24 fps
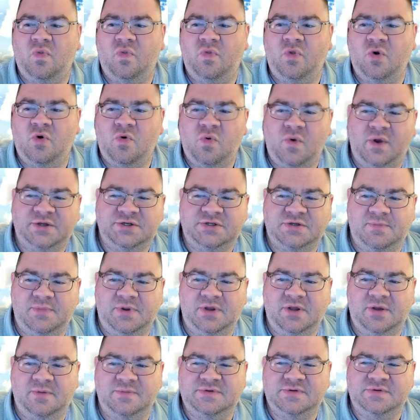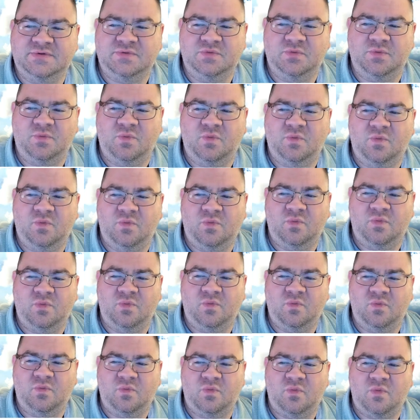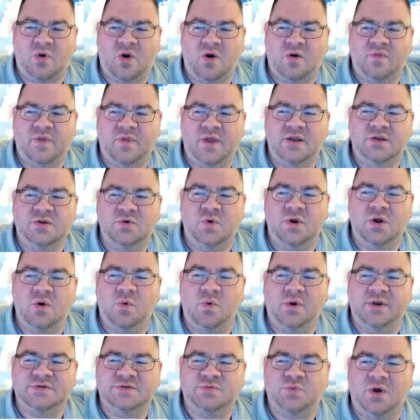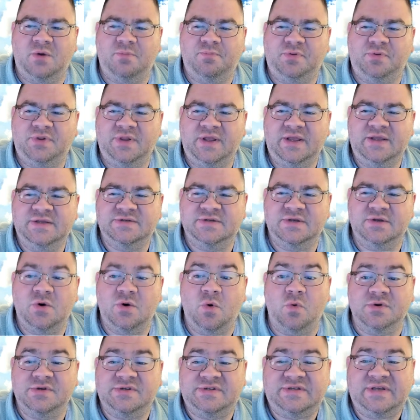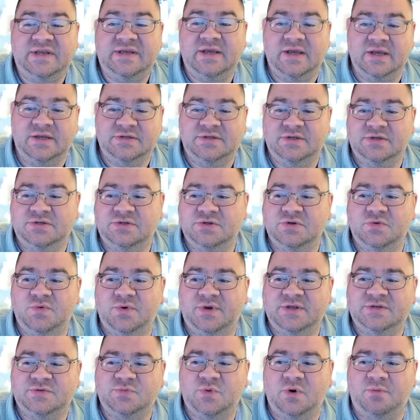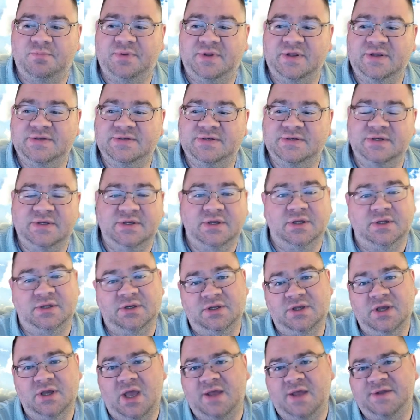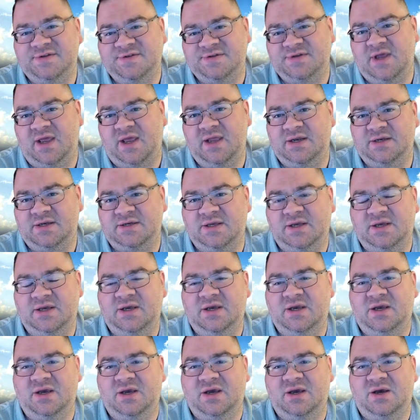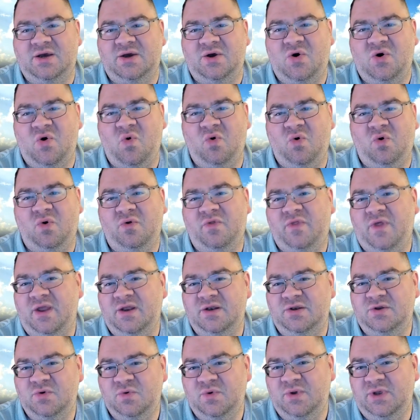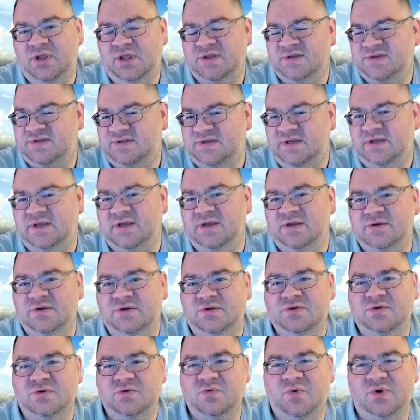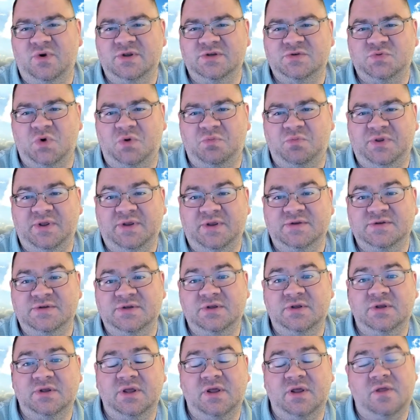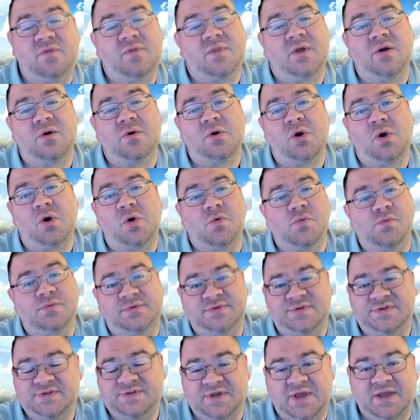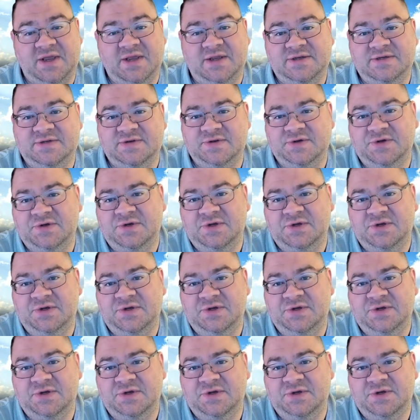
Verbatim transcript: the question becomes is, are they doing what is well pleasing or seeking to do what is well pleasing in God's sight? Or are they doing and seeking to do what is well pleasing in their own sight?